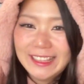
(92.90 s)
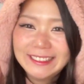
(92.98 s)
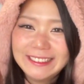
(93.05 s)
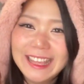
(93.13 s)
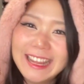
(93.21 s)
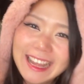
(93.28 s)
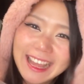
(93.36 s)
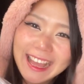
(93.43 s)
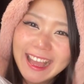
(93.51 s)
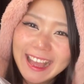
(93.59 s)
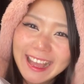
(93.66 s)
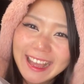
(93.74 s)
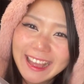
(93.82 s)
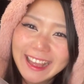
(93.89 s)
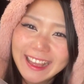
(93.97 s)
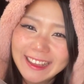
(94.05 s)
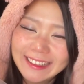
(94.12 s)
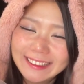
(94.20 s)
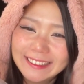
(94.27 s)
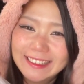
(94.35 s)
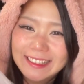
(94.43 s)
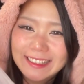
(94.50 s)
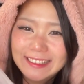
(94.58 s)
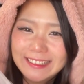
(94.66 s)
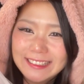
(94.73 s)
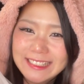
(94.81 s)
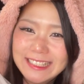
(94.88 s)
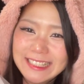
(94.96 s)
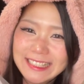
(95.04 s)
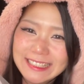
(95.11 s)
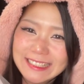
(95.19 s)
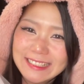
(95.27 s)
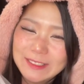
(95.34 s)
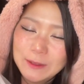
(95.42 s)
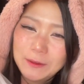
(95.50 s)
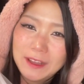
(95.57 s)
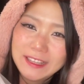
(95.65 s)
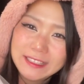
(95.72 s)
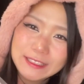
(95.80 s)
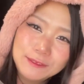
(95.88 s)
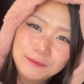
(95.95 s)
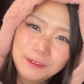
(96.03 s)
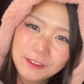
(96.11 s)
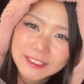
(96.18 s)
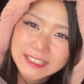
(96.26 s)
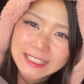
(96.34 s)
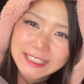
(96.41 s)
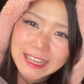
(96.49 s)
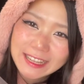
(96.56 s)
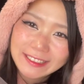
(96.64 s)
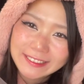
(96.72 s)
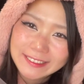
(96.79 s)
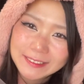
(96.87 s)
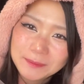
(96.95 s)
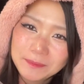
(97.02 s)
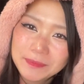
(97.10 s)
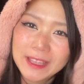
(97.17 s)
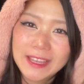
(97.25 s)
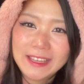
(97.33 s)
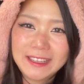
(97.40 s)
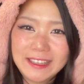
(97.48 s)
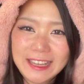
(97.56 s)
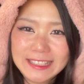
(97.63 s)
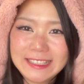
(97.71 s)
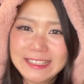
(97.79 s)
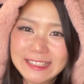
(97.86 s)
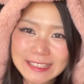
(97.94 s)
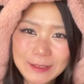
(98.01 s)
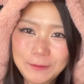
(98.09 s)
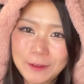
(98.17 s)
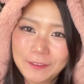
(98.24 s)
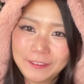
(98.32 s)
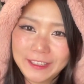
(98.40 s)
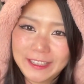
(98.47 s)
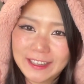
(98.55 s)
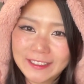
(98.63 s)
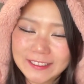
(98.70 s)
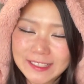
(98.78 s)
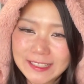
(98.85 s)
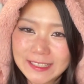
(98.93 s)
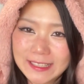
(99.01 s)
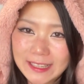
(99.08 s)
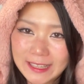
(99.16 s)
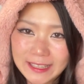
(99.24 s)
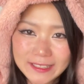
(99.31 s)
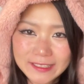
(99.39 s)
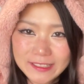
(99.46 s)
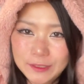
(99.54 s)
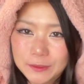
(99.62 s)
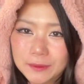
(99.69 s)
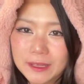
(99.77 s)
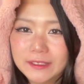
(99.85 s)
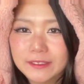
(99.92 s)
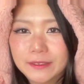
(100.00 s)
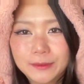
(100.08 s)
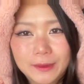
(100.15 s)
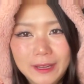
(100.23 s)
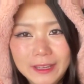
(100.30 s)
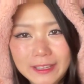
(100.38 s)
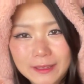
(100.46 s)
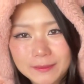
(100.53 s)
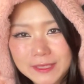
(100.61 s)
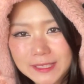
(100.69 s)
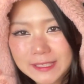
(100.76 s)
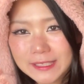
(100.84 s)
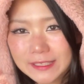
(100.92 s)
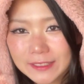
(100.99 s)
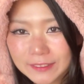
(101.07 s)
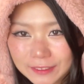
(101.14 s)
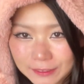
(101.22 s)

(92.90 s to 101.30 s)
Ta-da! This was $40. Let's see what we got. And you wonder why I'm sitting on the